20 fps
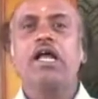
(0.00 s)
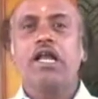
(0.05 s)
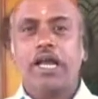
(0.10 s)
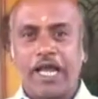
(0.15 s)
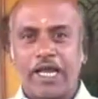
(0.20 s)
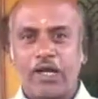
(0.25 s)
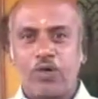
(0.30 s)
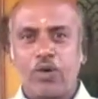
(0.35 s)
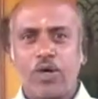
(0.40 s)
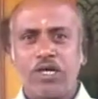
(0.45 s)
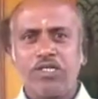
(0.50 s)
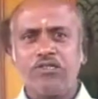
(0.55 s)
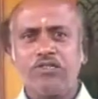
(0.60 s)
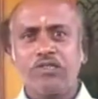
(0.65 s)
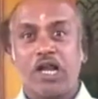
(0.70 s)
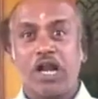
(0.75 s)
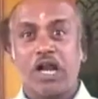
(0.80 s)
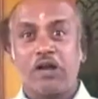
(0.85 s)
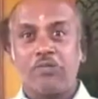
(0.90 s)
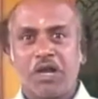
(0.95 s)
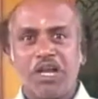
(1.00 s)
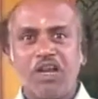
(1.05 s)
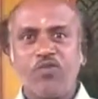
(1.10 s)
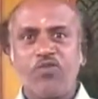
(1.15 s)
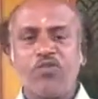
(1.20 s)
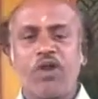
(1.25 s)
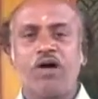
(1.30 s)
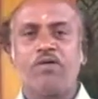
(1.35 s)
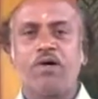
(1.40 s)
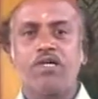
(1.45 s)
Likewise, there are many
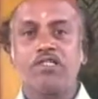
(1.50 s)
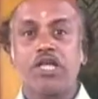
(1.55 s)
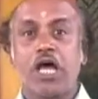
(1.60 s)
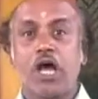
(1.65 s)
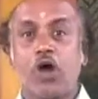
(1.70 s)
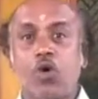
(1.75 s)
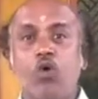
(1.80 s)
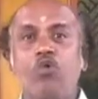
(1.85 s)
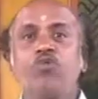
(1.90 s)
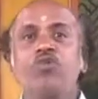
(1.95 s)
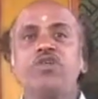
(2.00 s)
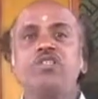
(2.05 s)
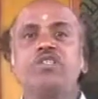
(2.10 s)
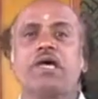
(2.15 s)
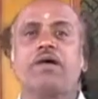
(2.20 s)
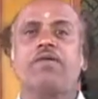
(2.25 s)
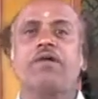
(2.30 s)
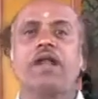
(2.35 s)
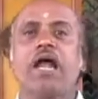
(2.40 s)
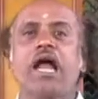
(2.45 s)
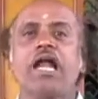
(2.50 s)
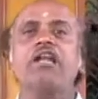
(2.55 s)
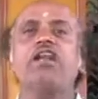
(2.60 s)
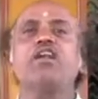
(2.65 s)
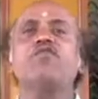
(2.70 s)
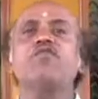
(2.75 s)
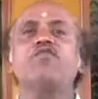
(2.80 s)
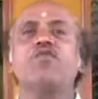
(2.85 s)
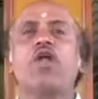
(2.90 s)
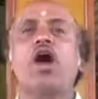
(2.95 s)
flowers, often
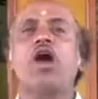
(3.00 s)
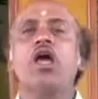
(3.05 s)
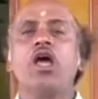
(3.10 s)
700